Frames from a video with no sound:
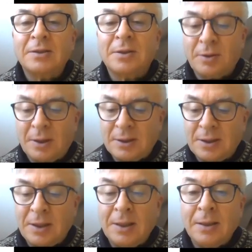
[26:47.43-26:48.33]
So you can
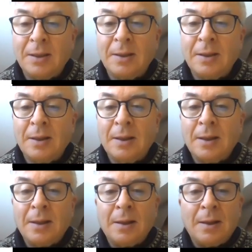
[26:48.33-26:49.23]
see
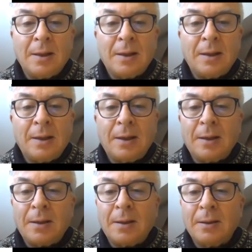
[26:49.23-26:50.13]

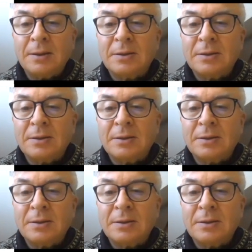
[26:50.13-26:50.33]
here,